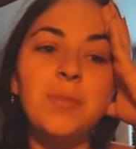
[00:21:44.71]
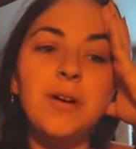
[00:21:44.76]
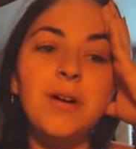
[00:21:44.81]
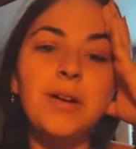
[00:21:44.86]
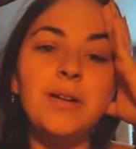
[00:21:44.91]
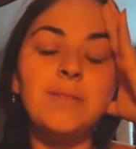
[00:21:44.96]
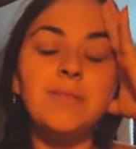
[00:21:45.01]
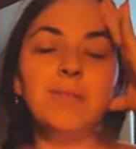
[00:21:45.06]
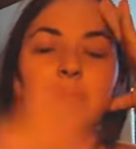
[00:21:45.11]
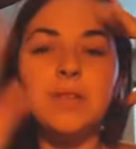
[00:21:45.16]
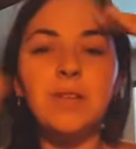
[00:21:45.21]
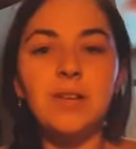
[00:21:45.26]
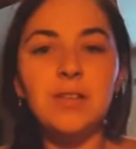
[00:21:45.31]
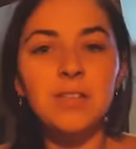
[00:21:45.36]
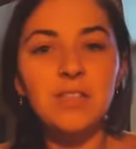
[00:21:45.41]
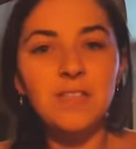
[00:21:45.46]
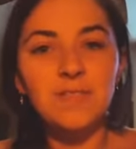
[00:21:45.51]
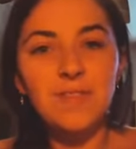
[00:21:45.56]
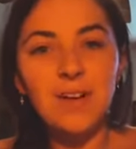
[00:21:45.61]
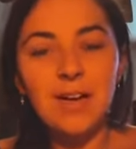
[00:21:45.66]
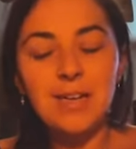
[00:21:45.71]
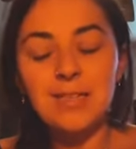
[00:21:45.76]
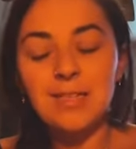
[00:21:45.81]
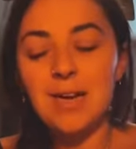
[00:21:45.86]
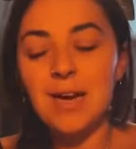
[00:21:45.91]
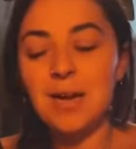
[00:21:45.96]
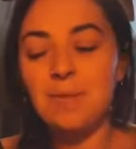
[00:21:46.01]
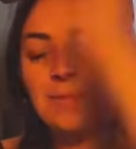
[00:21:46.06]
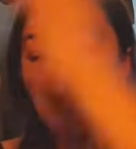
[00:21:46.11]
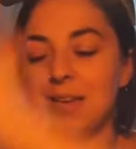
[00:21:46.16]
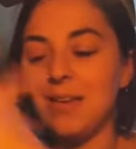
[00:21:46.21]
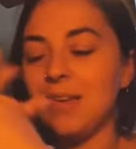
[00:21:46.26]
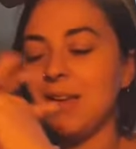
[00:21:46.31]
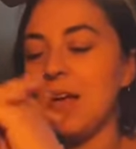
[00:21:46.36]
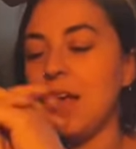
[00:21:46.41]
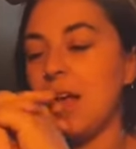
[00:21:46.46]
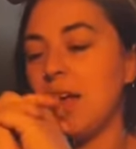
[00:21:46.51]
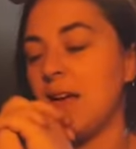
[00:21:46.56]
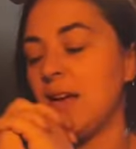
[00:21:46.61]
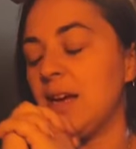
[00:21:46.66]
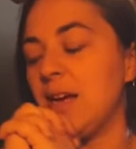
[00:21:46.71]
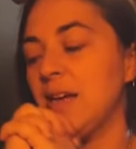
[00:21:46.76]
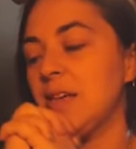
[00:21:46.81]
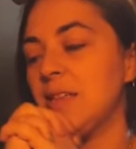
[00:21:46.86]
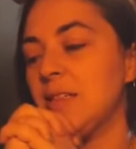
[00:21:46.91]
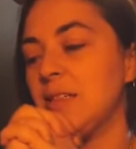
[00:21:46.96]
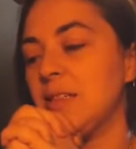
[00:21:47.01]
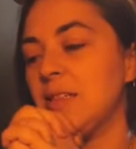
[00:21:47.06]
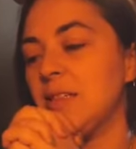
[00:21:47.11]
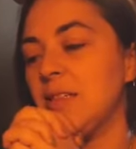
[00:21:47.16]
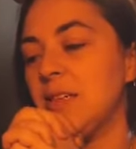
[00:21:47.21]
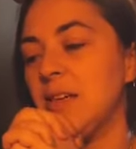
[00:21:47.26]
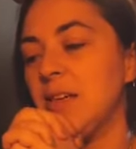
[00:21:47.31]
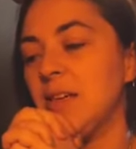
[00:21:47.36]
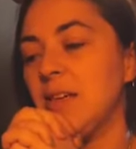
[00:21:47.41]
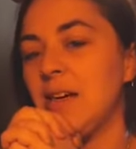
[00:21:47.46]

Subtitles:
but there's divine timing, and